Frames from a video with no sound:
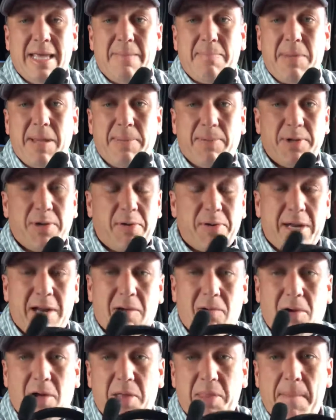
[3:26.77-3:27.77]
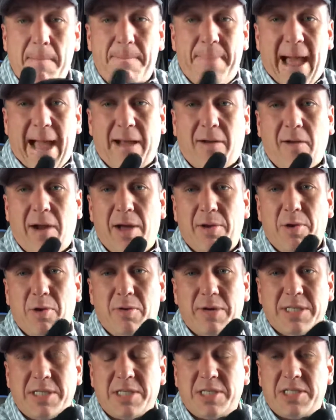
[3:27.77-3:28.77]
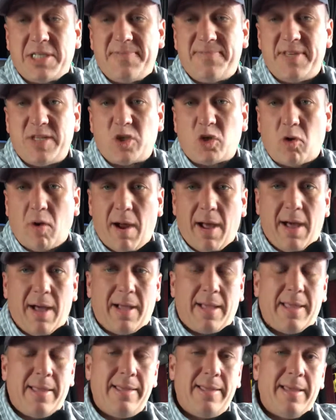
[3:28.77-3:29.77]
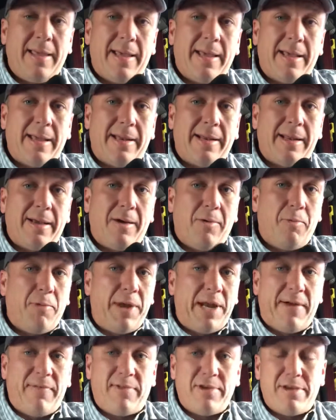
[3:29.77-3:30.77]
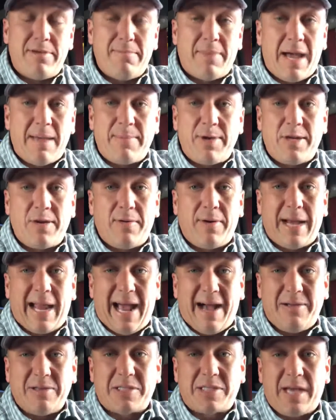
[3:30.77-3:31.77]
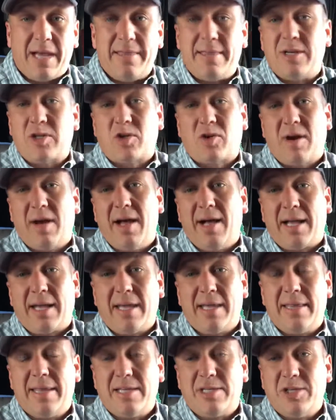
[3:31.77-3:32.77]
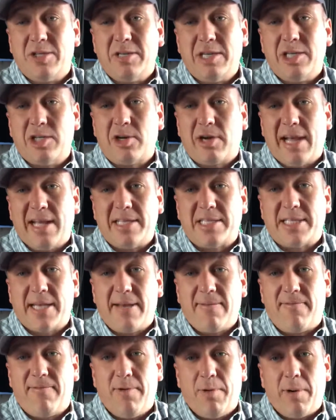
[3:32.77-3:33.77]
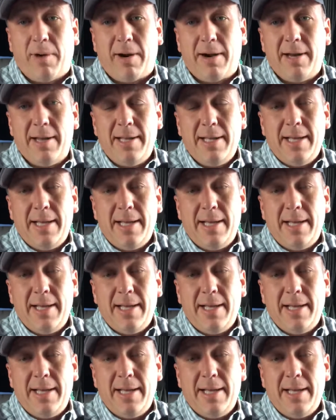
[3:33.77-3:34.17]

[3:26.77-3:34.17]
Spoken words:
people don't hear all the background noises of the truck and whatever you might be doing outside the truck that you need your headset for.